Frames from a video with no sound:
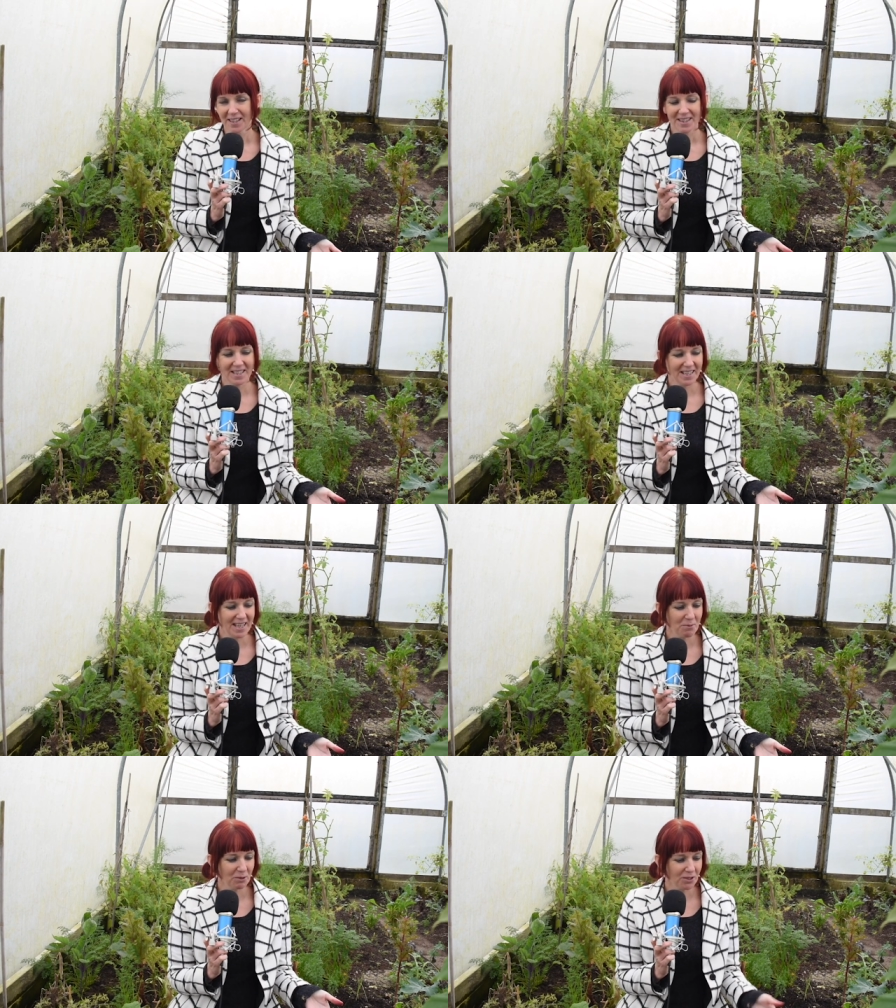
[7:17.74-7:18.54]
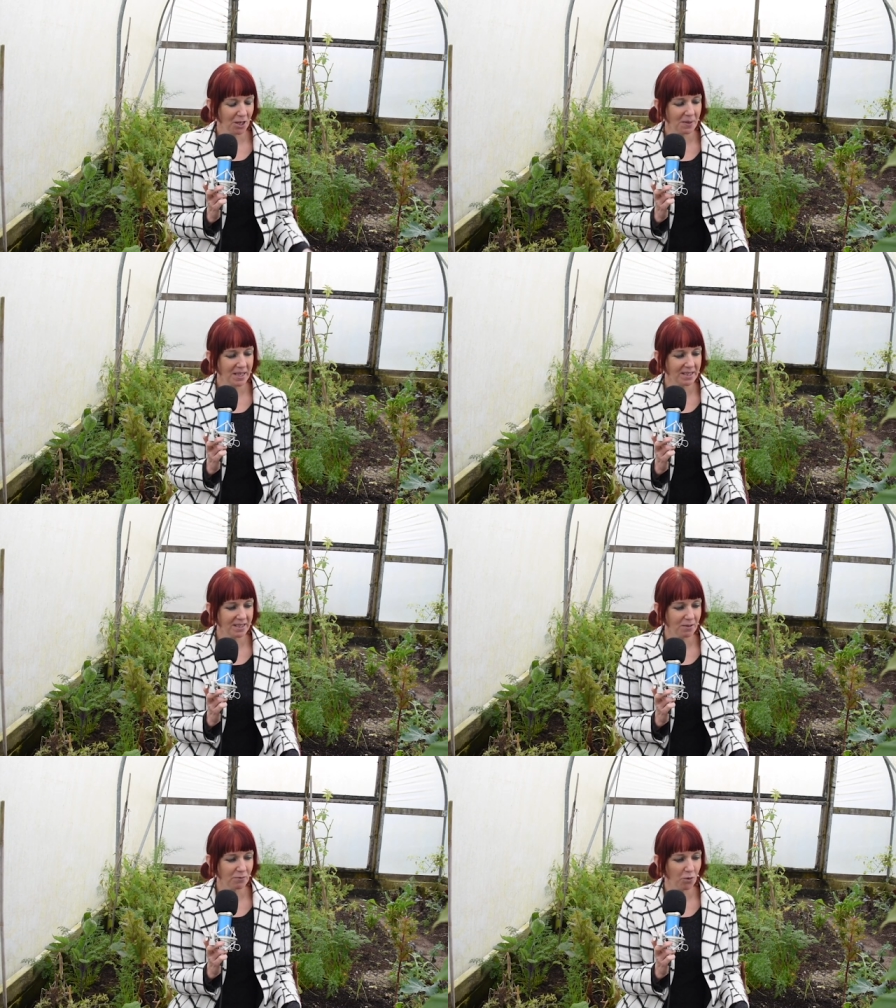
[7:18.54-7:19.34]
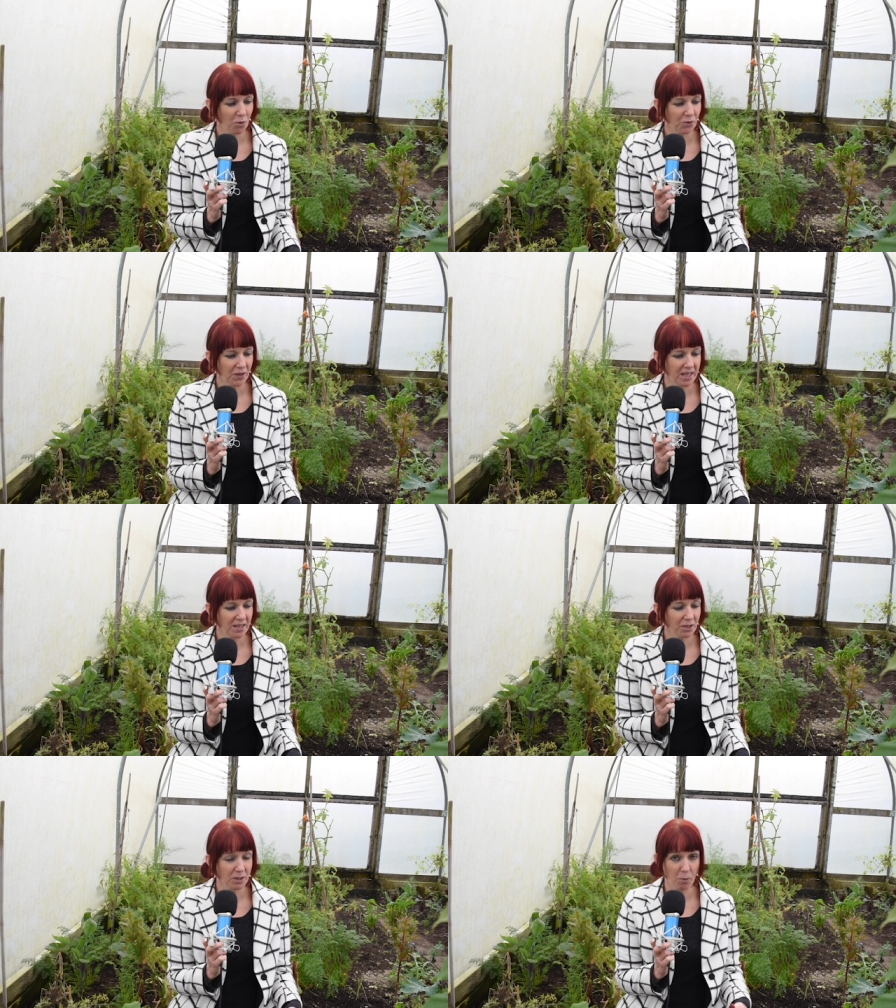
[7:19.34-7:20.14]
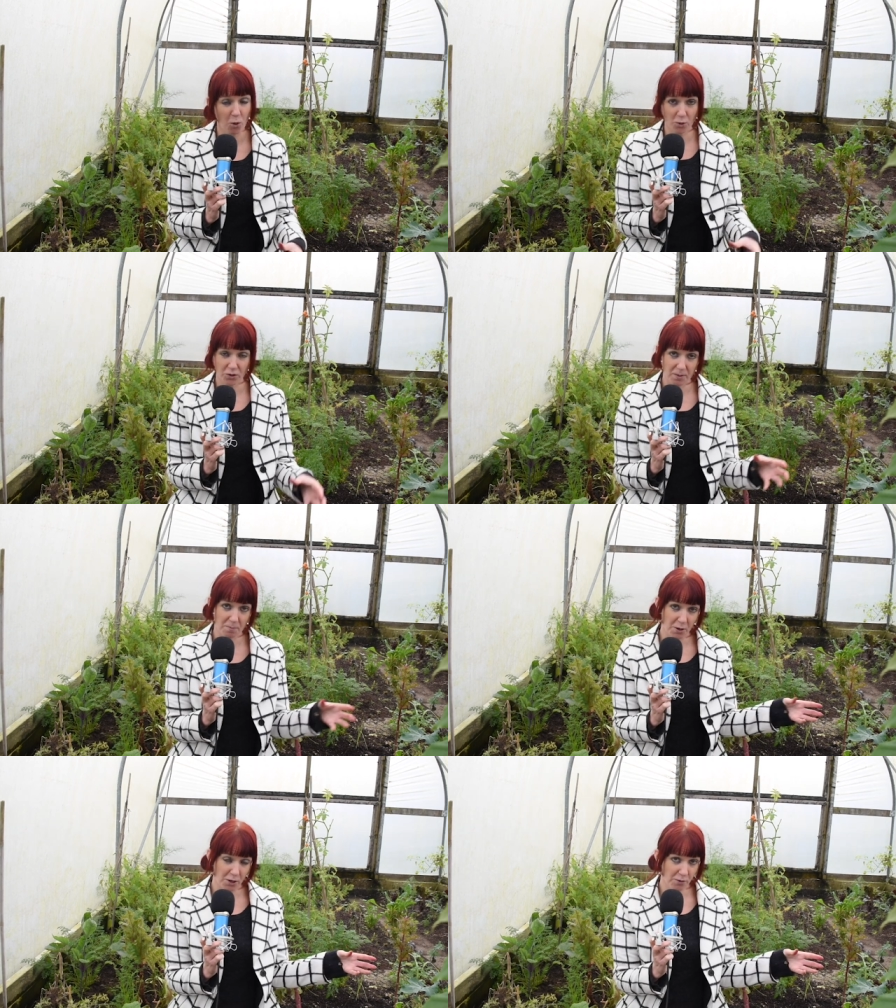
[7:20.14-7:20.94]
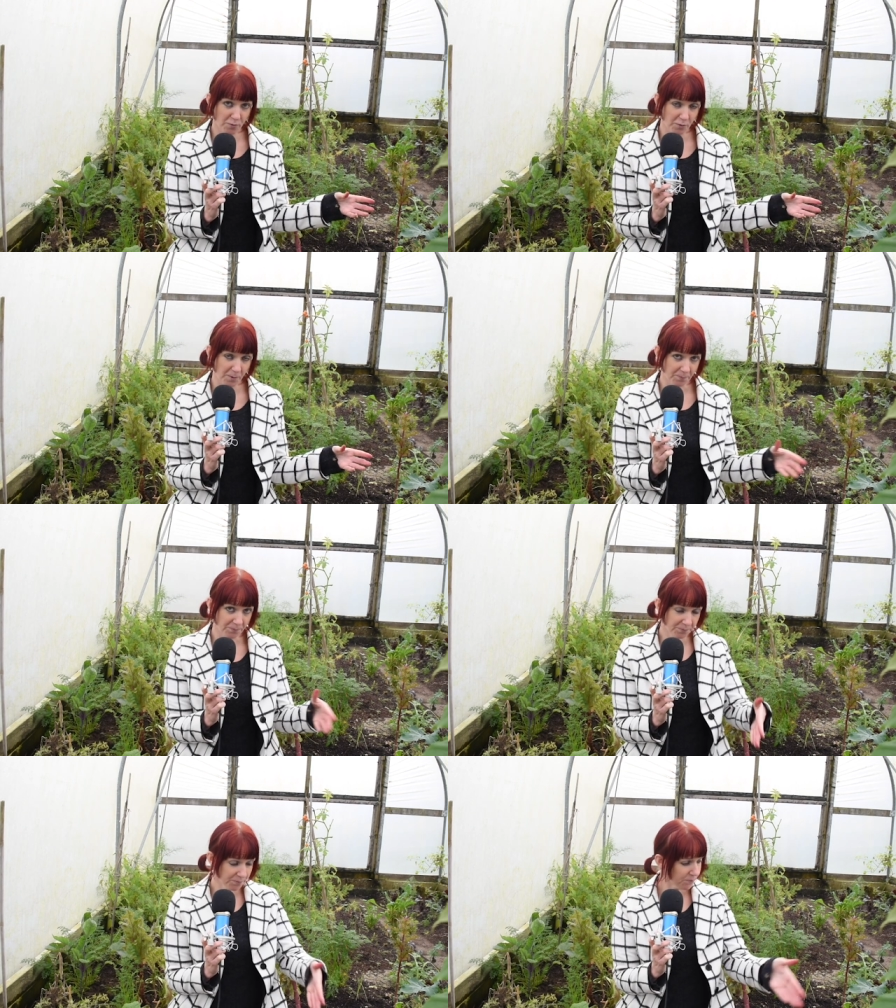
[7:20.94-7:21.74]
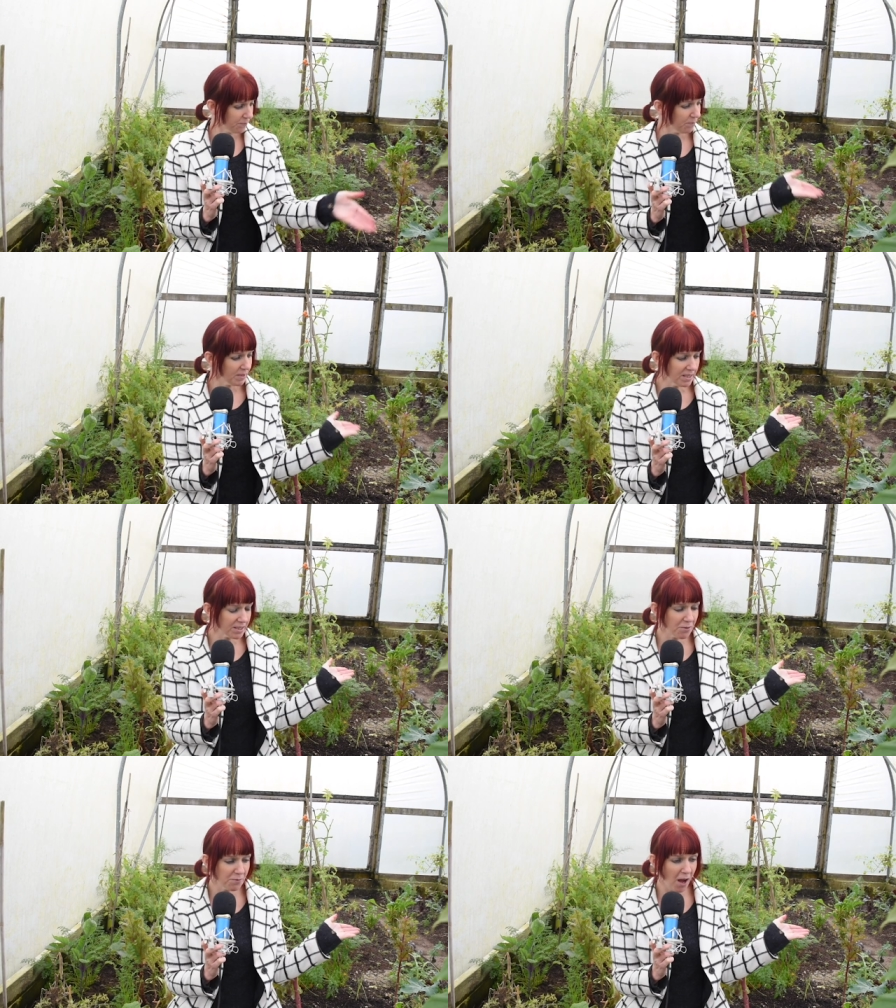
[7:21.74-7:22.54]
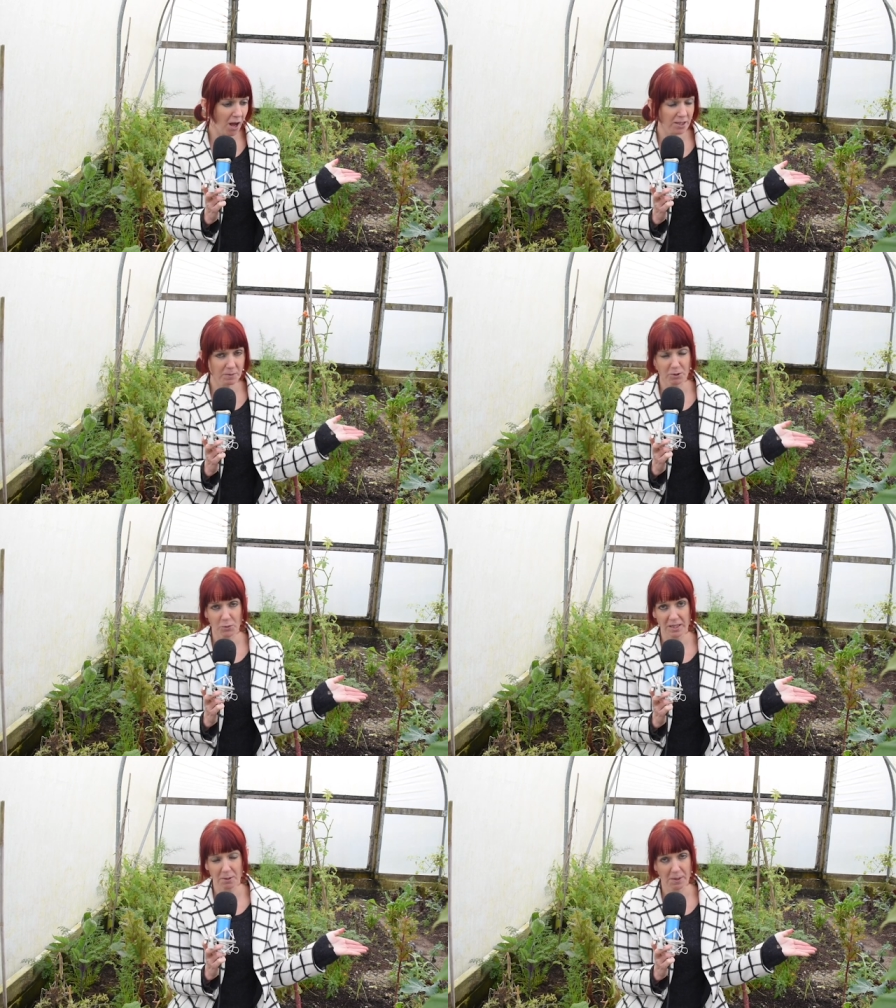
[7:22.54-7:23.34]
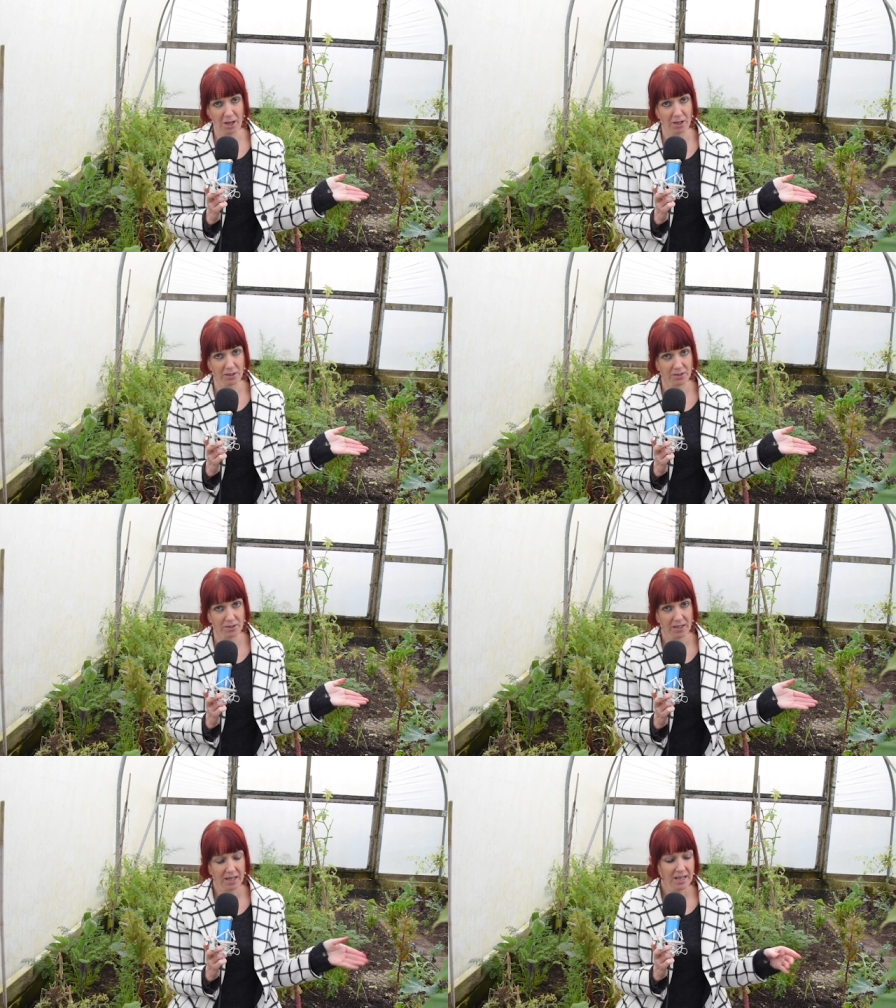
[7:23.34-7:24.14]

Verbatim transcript: that it was so easy for the, the spores to move so fast between the plants.